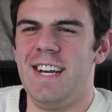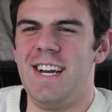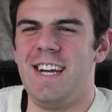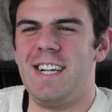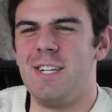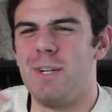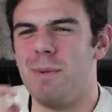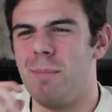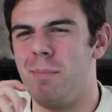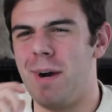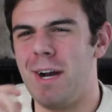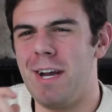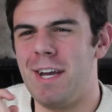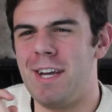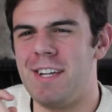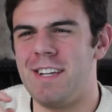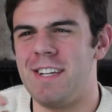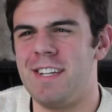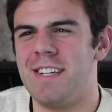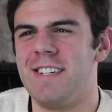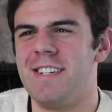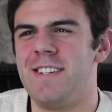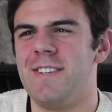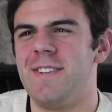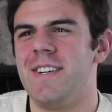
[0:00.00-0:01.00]
and you're
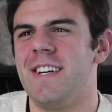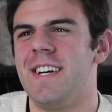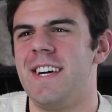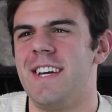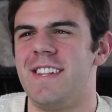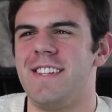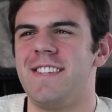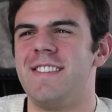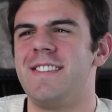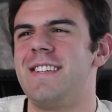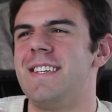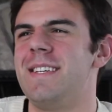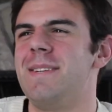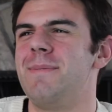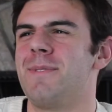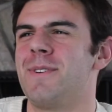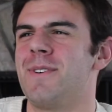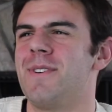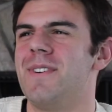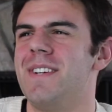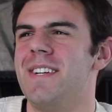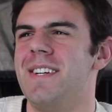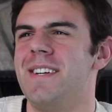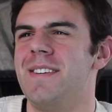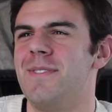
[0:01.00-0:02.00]
biting into it and the steam's
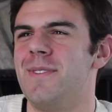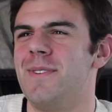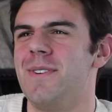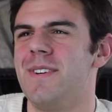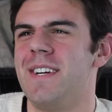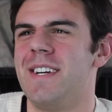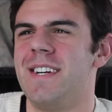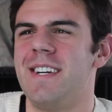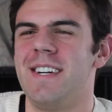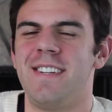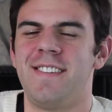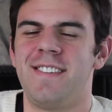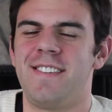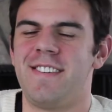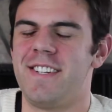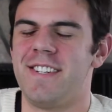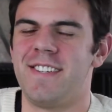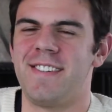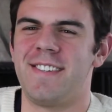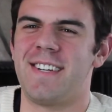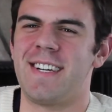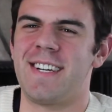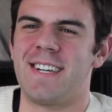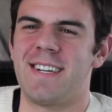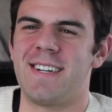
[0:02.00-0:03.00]
going everywhere it's
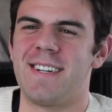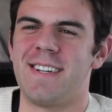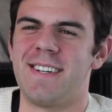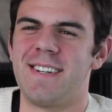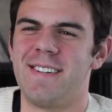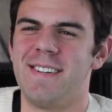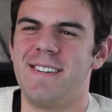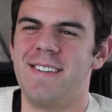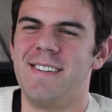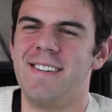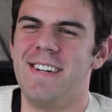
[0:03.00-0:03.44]
just like a